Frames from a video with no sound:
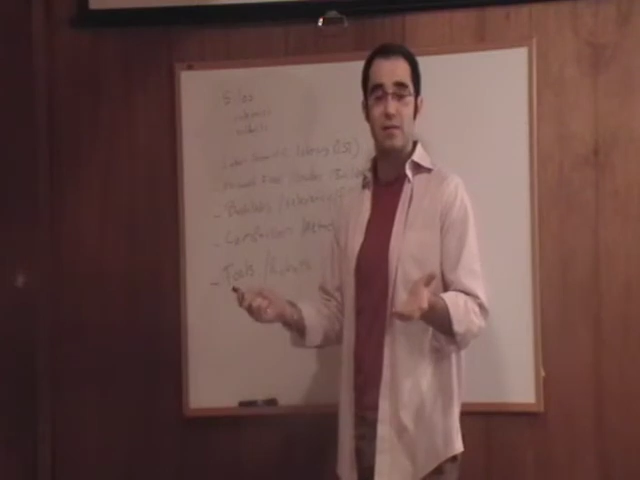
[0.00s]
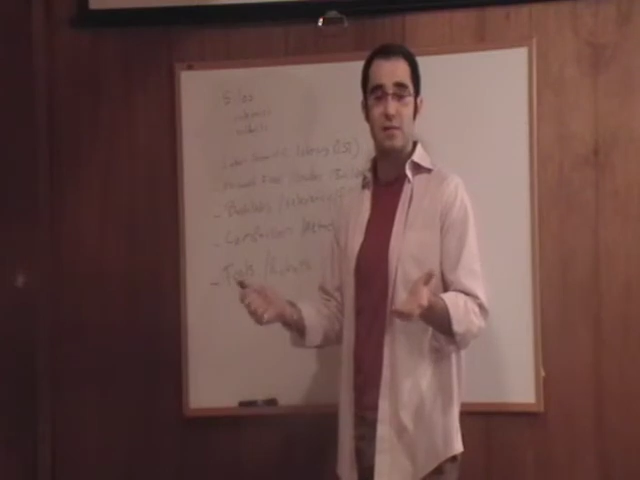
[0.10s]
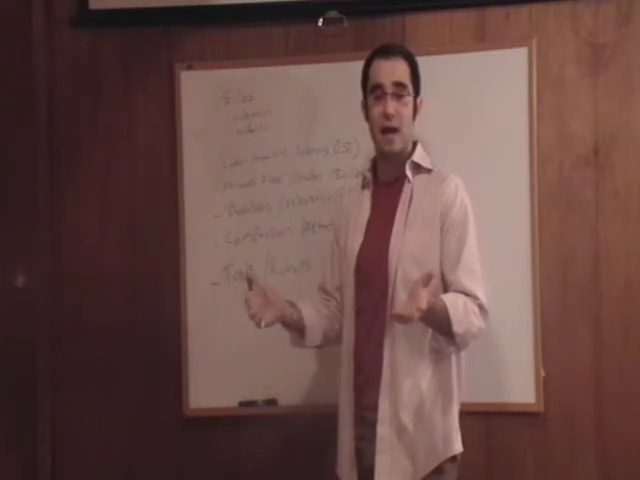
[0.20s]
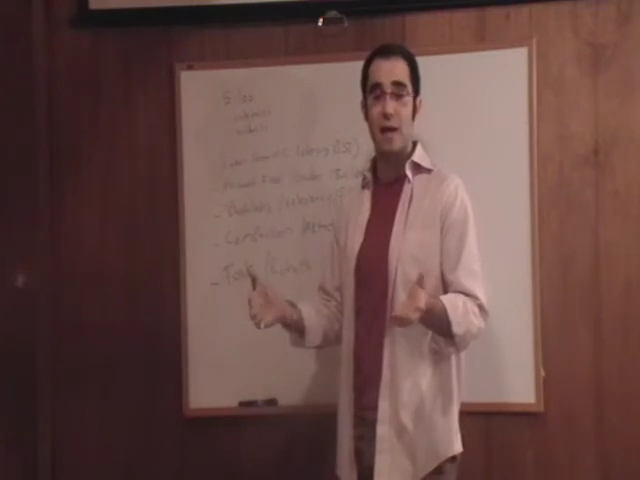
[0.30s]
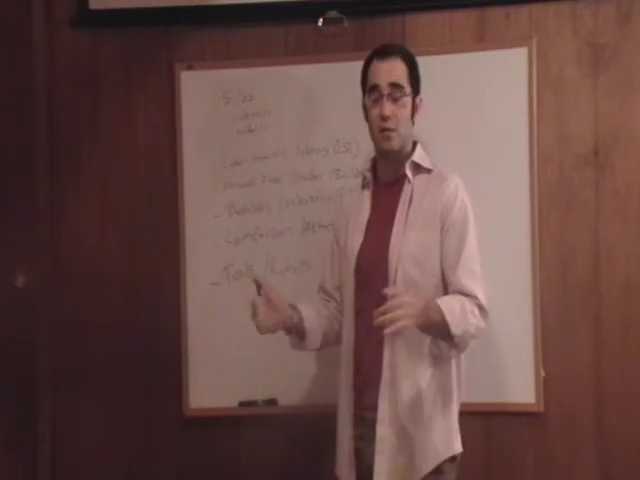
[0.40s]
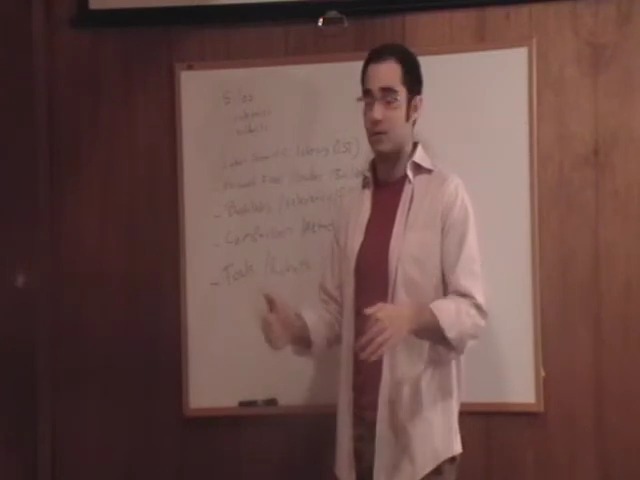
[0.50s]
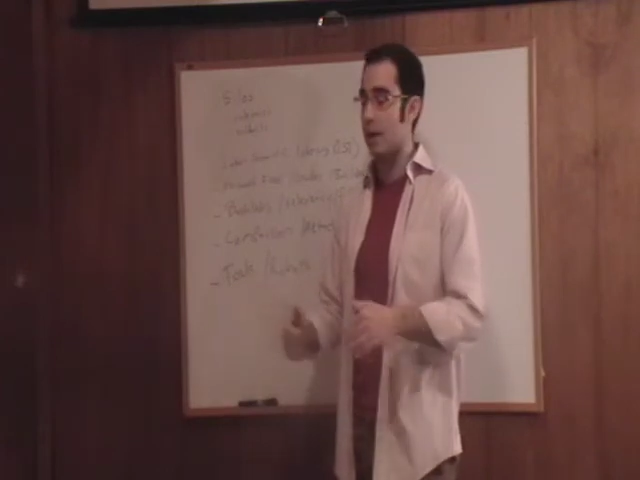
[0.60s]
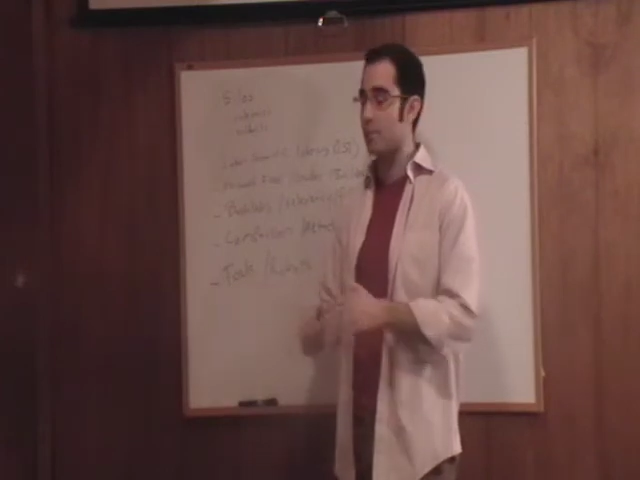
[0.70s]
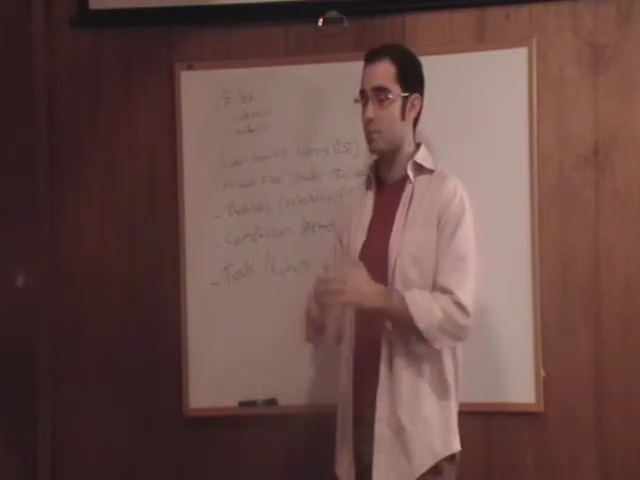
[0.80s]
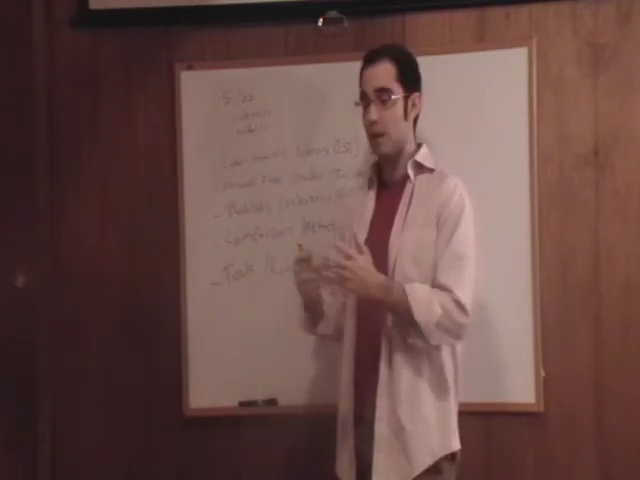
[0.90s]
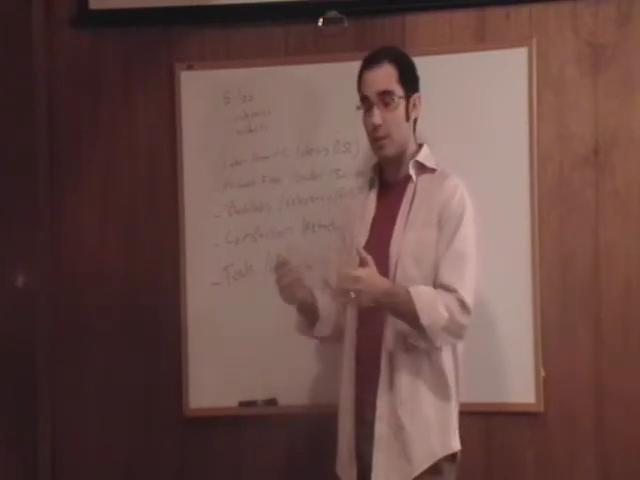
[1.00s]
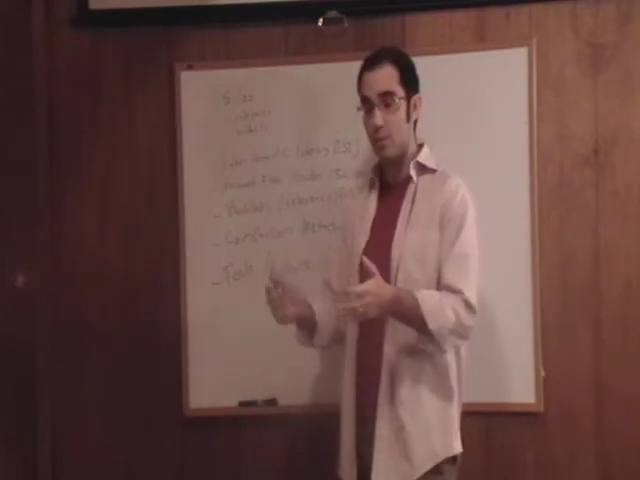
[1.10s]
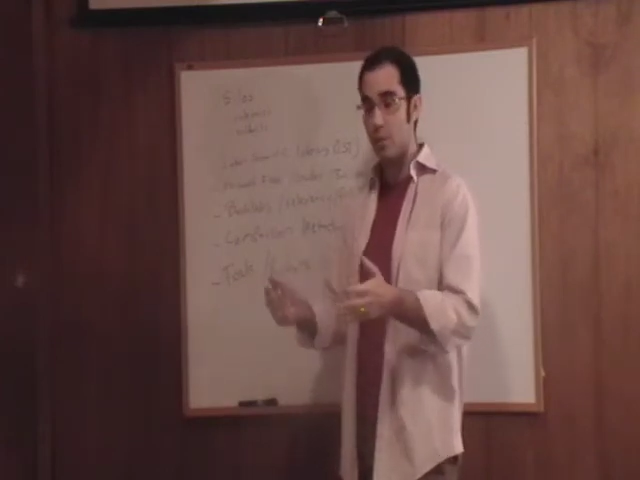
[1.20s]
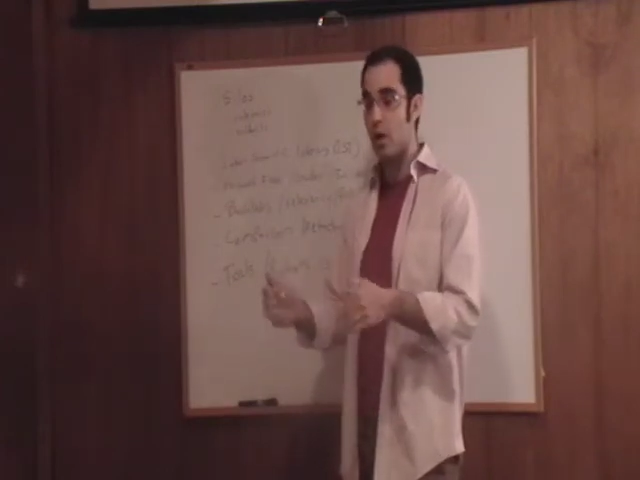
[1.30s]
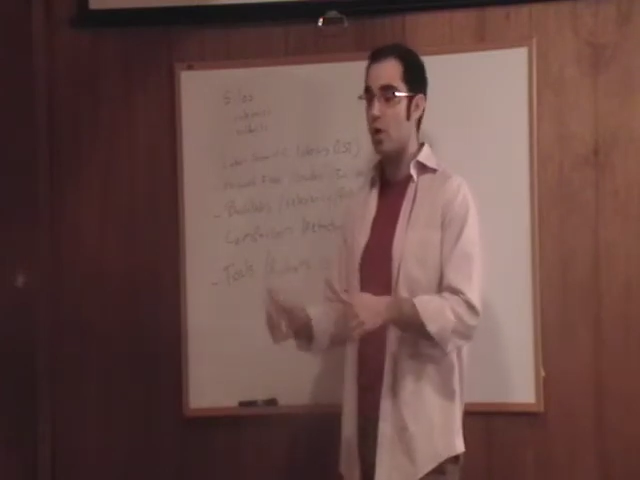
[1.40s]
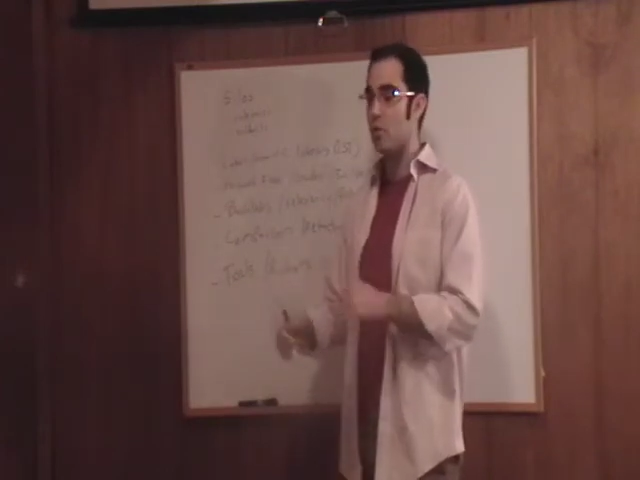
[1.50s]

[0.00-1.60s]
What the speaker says: of silos. It helps people